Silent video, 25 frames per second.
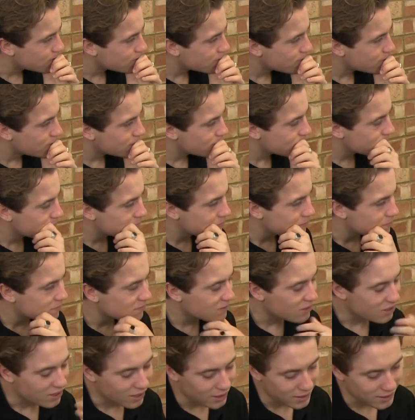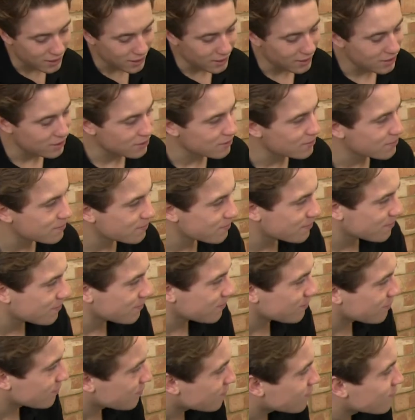
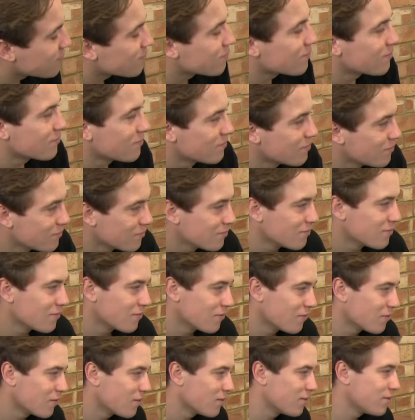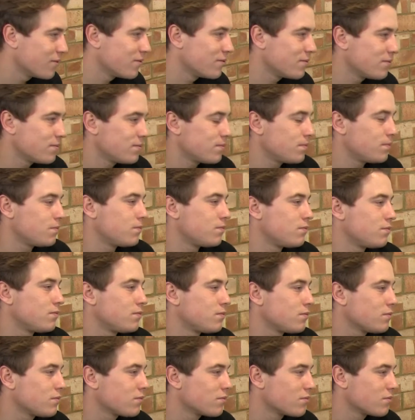
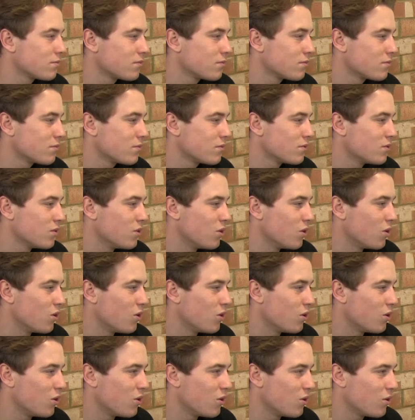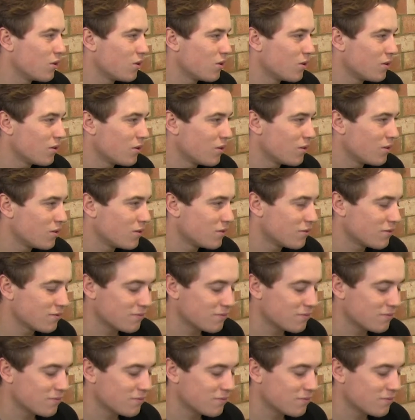(silent)